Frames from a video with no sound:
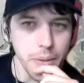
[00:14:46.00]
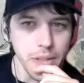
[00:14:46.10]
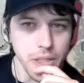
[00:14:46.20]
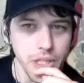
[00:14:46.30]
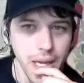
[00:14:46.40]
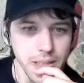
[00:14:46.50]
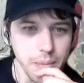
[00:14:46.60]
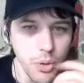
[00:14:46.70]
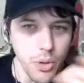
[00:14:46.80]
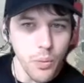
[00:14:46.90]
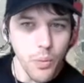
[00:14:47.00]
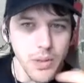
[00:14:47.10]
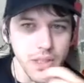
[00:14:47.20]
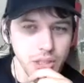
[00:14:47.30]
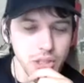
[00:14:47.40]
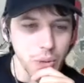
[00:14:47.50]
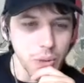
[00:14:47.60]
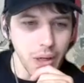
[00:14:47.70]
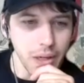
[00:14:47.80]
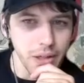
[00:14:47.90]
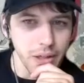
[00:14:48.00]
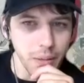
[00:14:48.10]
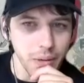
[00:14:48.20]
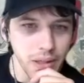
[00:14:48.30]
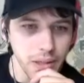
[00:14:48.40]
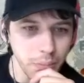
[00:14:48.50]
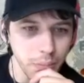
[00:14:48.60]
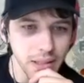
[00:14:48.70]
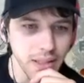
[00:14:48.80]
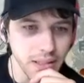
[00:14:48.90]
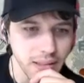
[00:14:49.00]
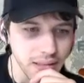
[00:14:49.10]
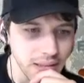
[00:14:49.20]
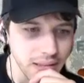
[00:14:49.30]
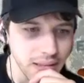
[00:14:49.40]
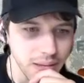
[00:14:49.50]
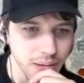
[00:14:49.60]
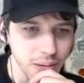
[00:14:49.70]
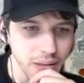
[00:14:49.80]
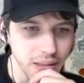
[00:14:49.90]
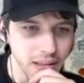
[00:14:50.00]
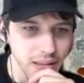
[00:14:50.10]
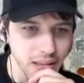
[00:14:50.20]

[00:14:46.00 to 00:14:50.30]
to chat some more. What did you want to know, Brendan? Or